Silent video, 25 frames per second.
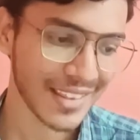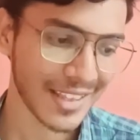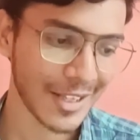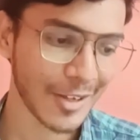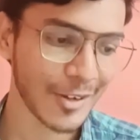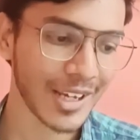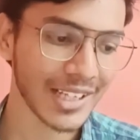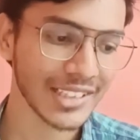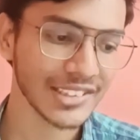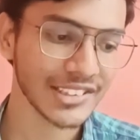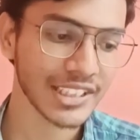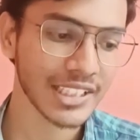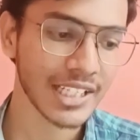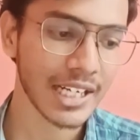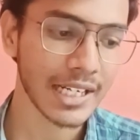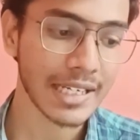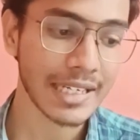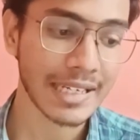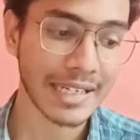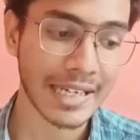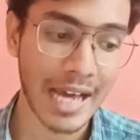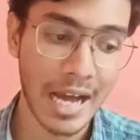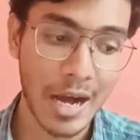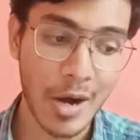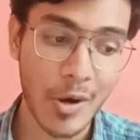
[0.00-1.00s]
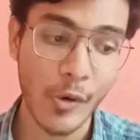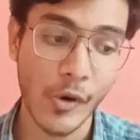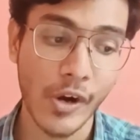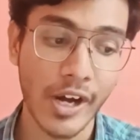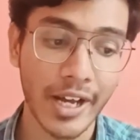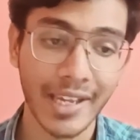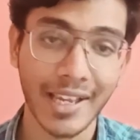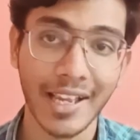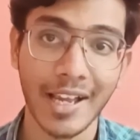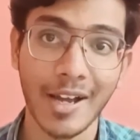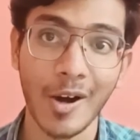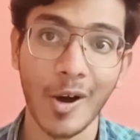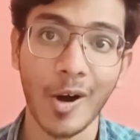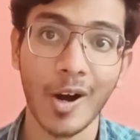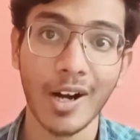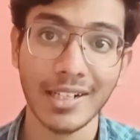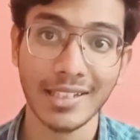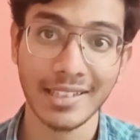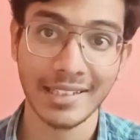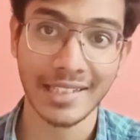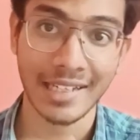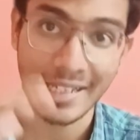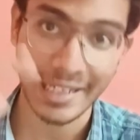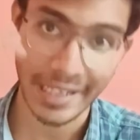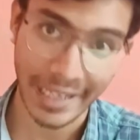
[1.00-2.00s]
you can see that now I
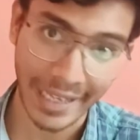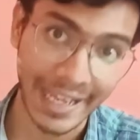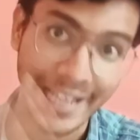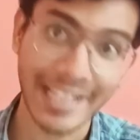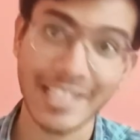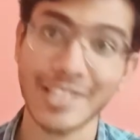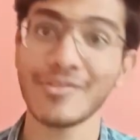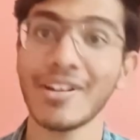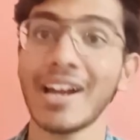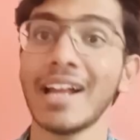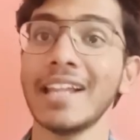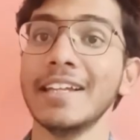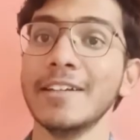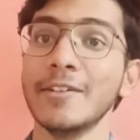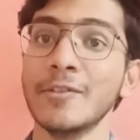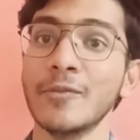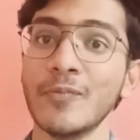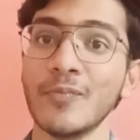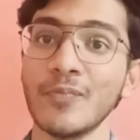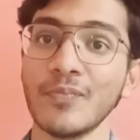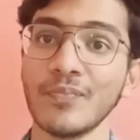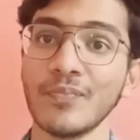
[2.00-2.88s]
got the age value.